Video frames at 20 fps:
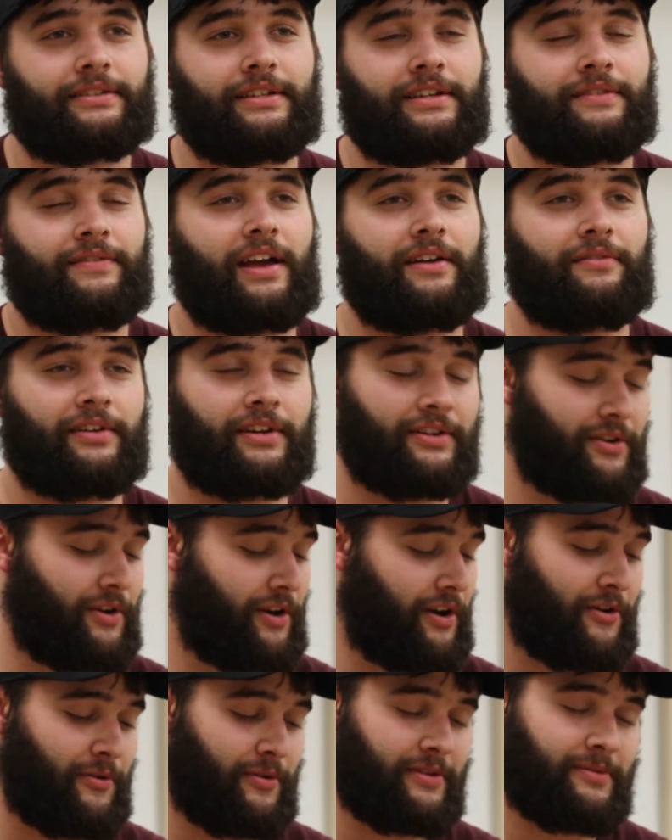If I have a
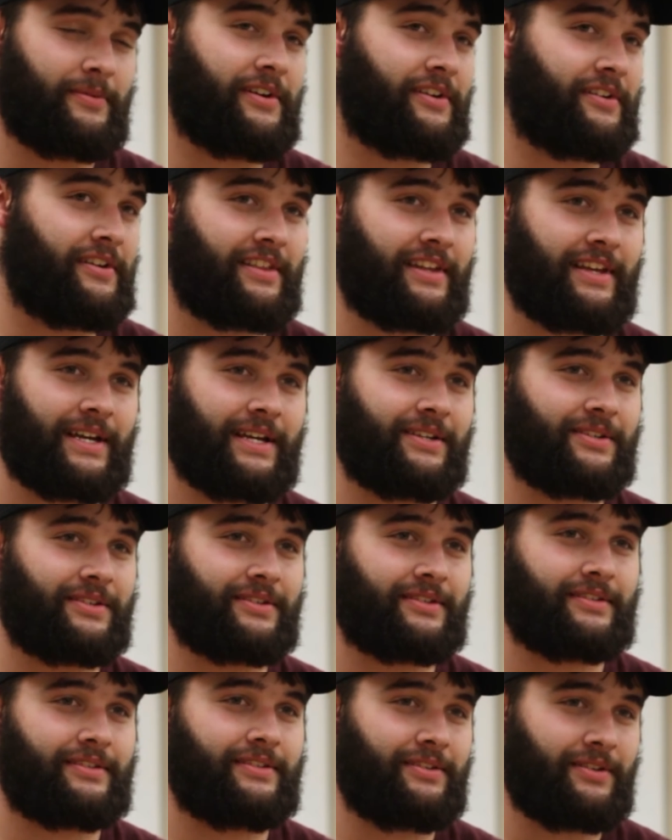guitar with me or anything,
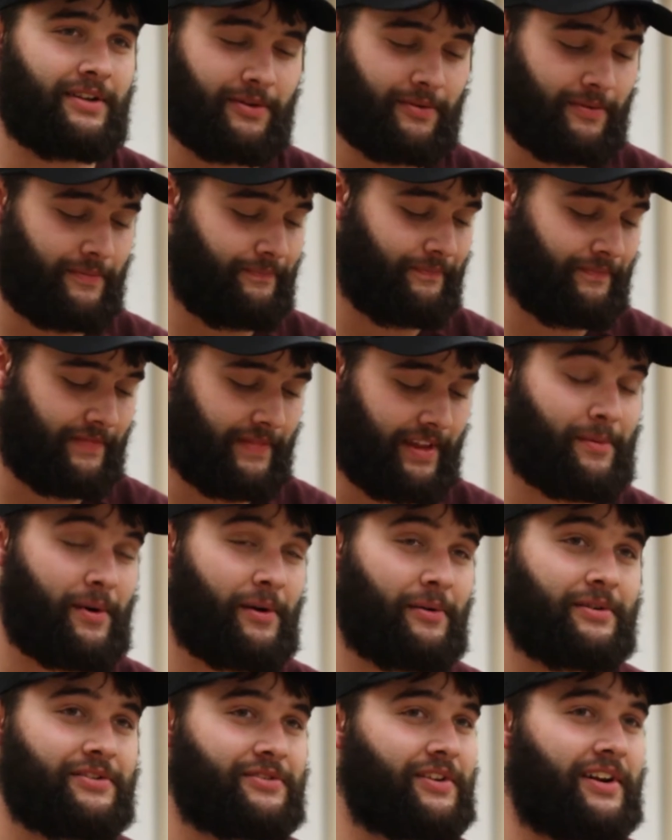just, you know, I'm
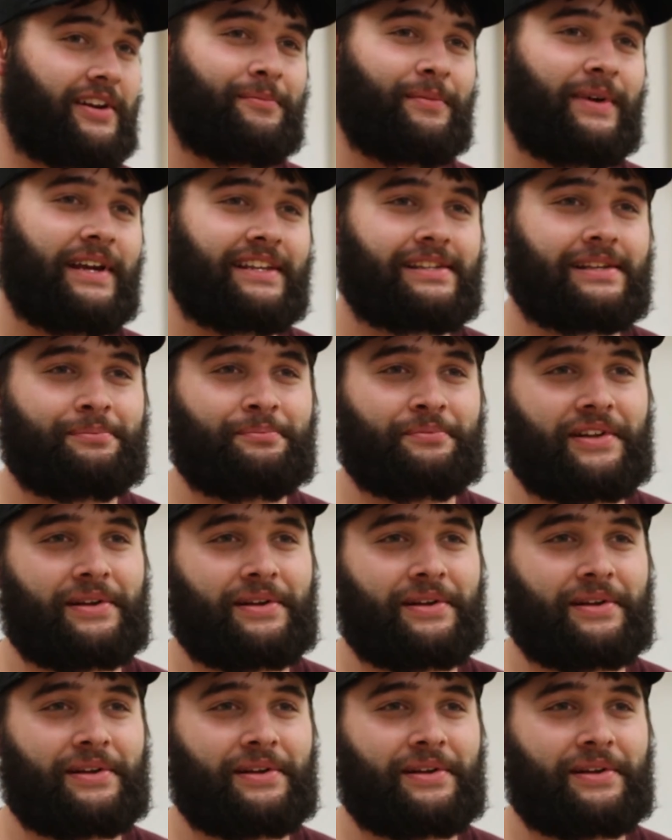always trying to make something up.